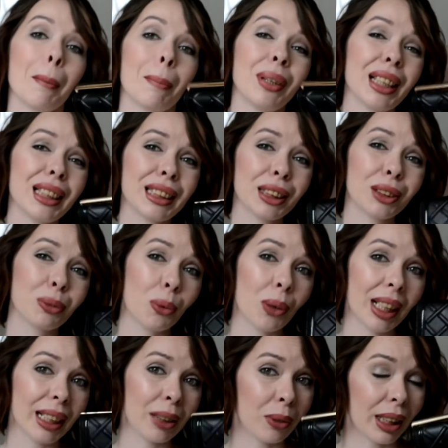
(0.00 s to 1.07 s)
But this is
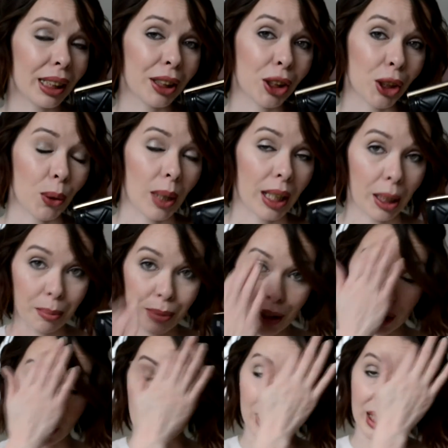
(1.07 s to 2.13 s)
really, really cute, and I'm
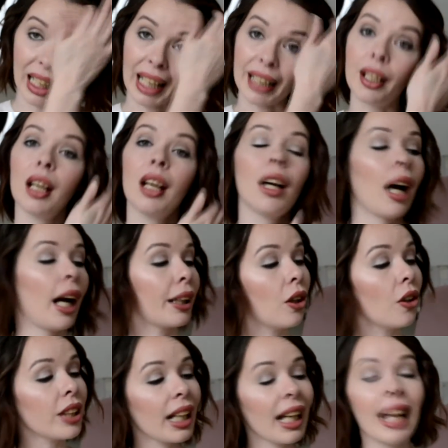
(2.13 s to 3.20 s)
so glad I
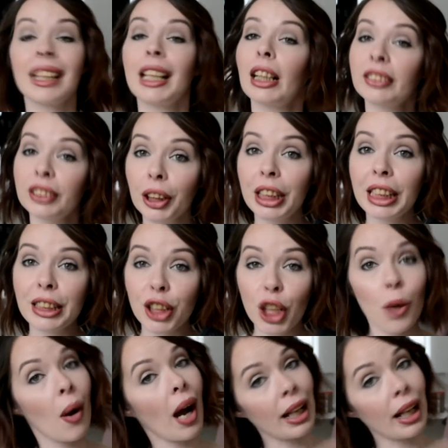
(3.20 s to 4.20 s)
got it, and now I showed it to you,